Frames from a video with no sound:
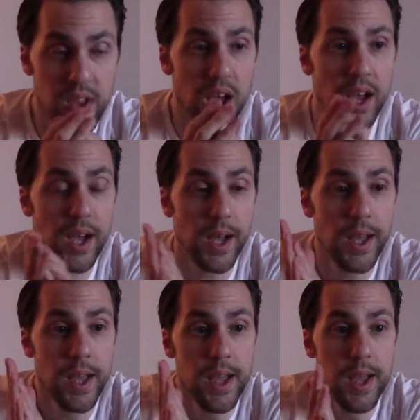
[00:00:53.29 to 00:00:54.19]
Uh,
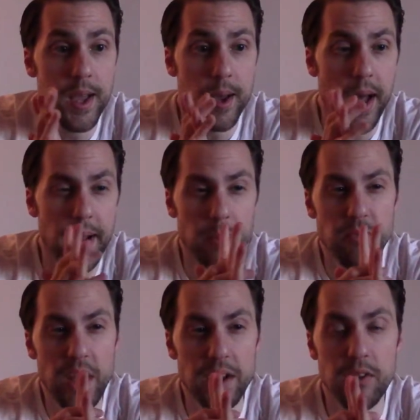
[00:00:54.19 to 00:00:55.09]
and I've
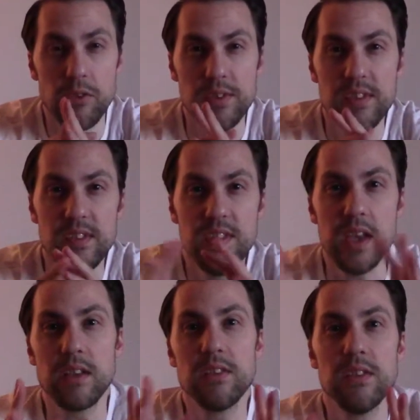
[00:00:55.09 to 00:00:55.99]
got another
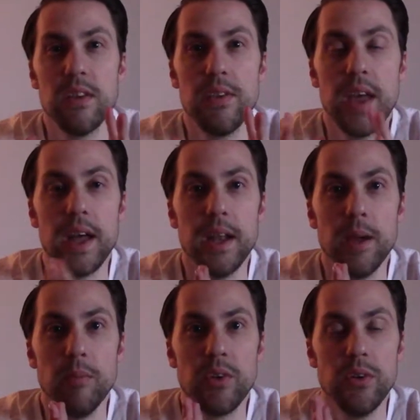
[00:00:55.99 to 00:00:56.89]
six that
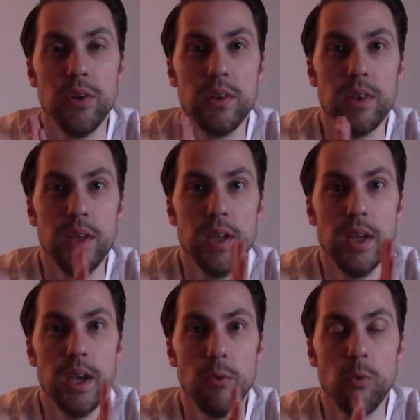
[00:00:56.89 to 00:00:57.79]
I'm currently
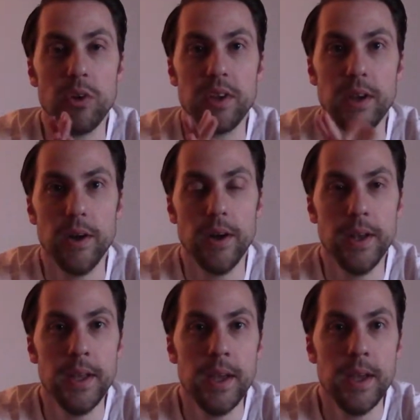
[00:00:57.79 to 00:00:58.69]
uh, working
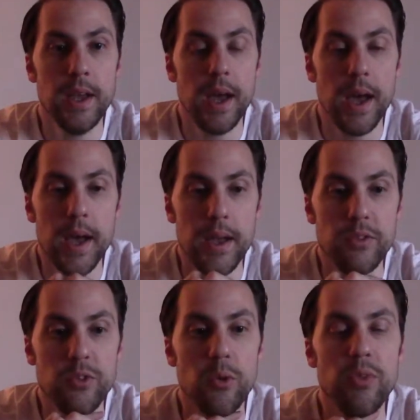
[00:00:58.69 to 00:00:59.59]
on. Uh,
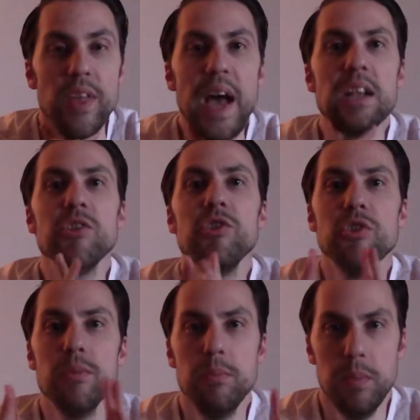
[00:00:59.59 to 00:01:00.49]
so that should